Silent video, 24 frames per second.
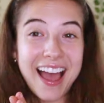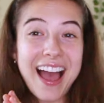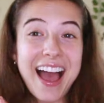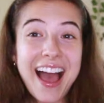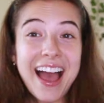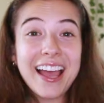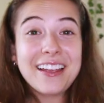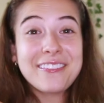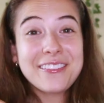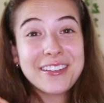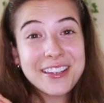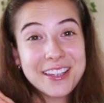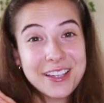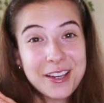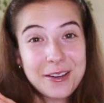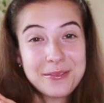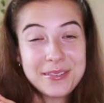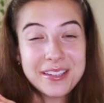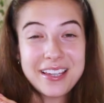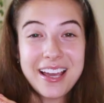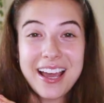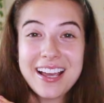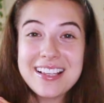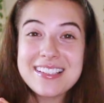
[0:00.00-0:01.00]
I really hope
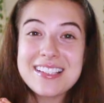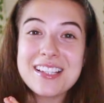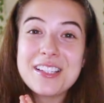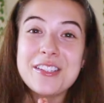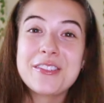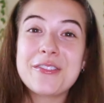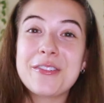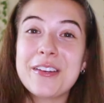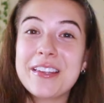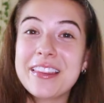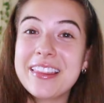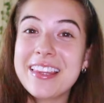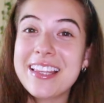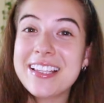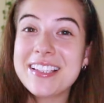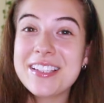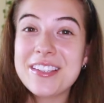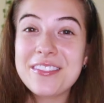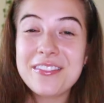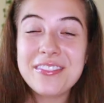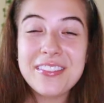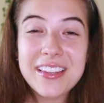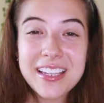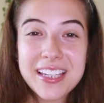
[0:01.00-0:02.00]
you guys enjoyed
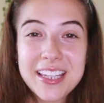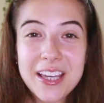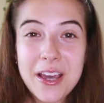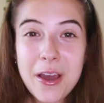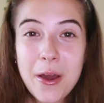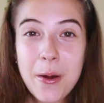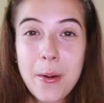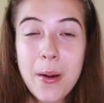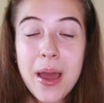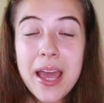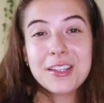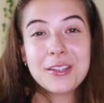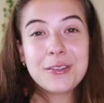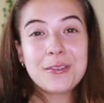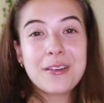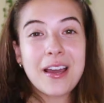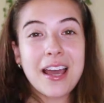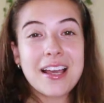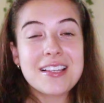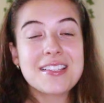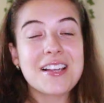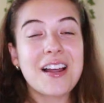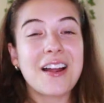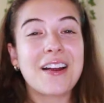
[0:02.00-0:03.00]
this video. You
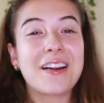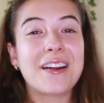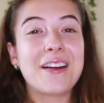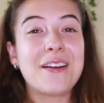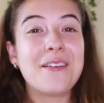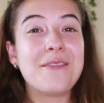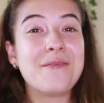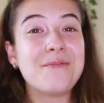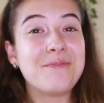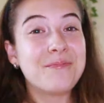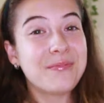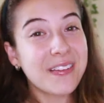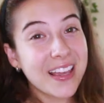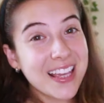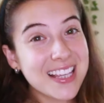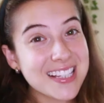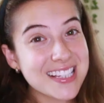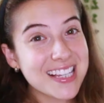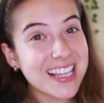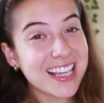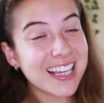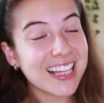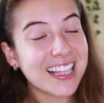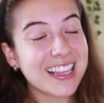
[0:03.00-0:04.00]
guys are
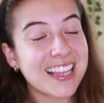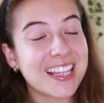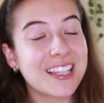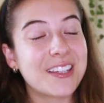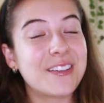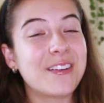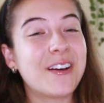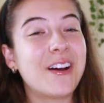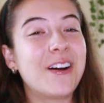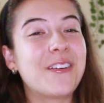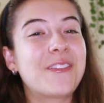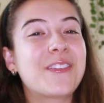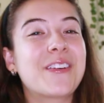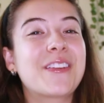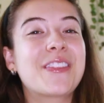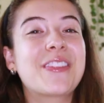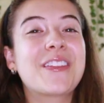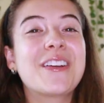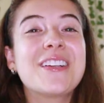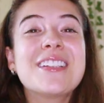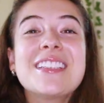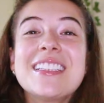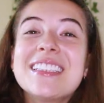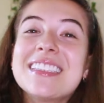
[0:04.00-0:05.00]
amazing. Thank you all for
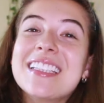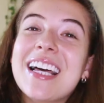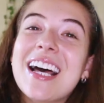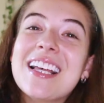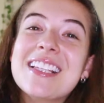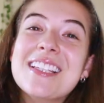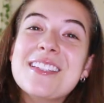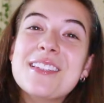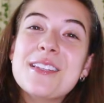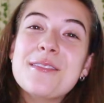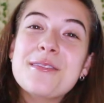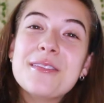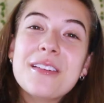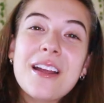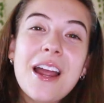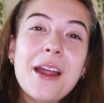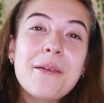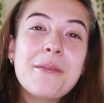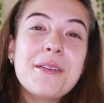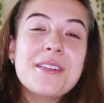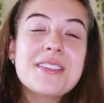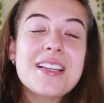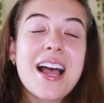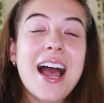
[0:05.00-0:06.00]
13,000
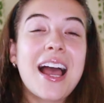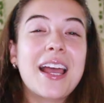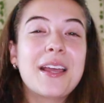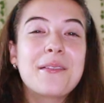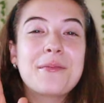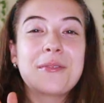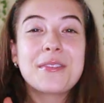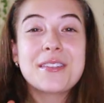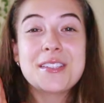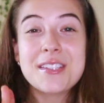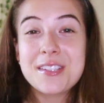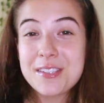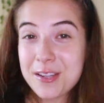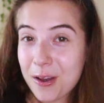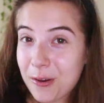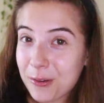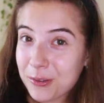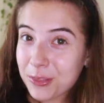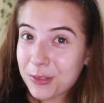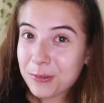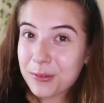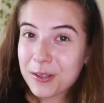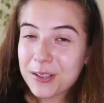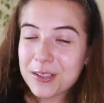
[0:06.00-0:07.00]
subscribers. I am
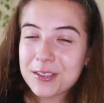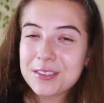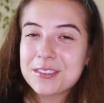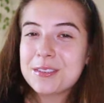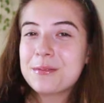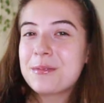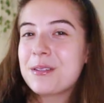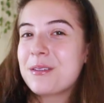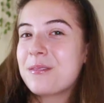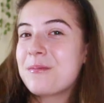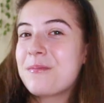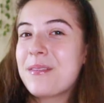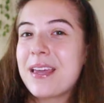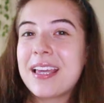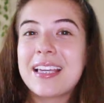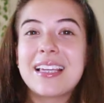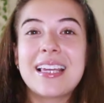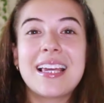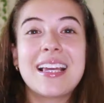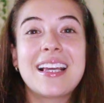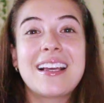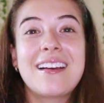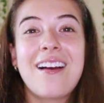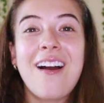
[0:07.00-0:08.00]
so thrilled to be
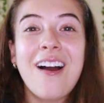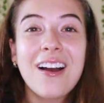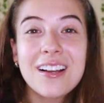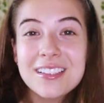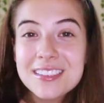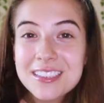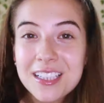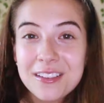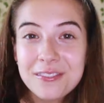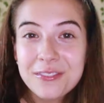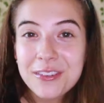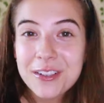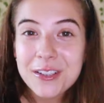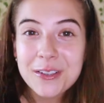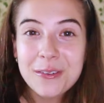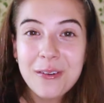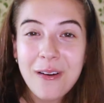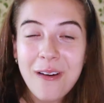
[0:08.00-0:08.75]
making content for you